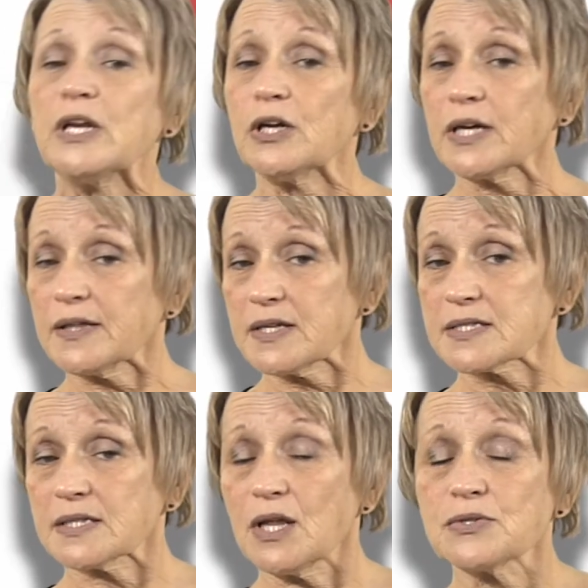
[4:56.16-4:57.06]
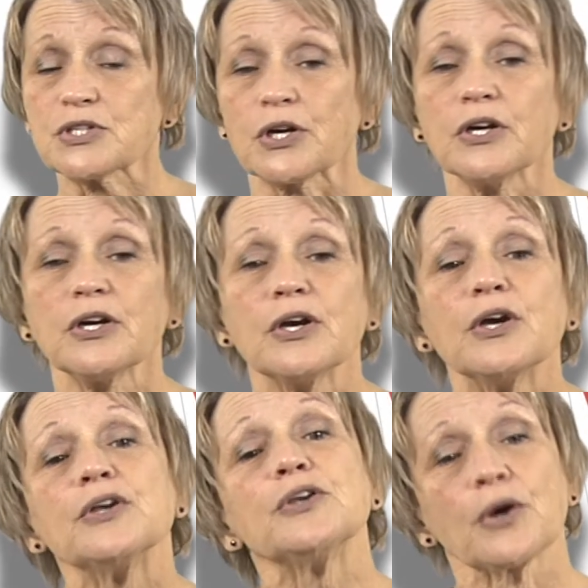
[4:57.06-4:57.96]
look at this closer,
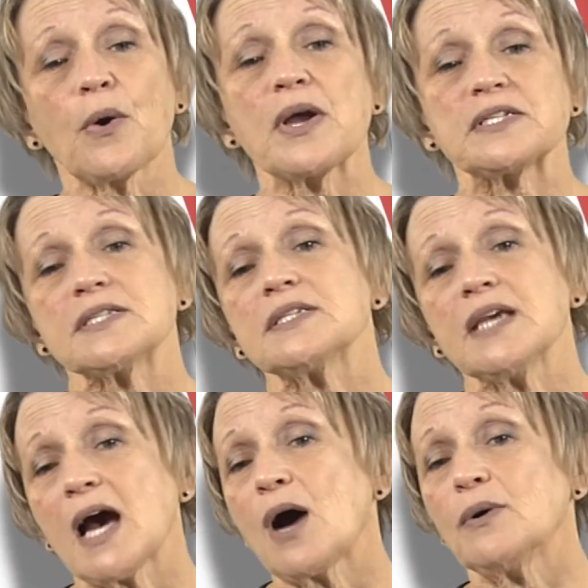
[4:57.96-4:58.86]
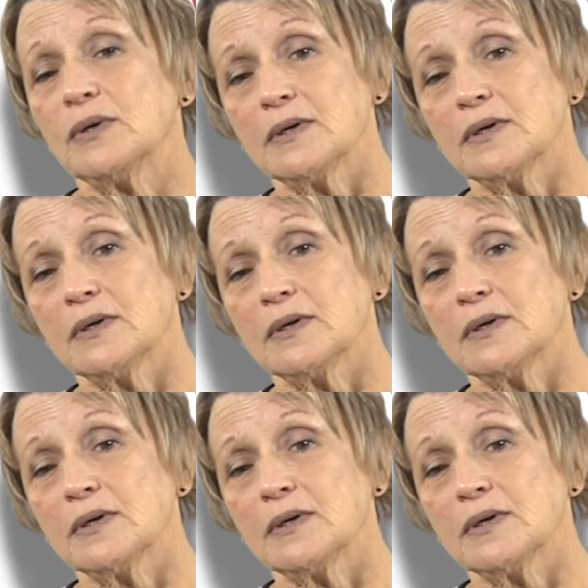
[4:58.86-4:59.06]
you're going to see how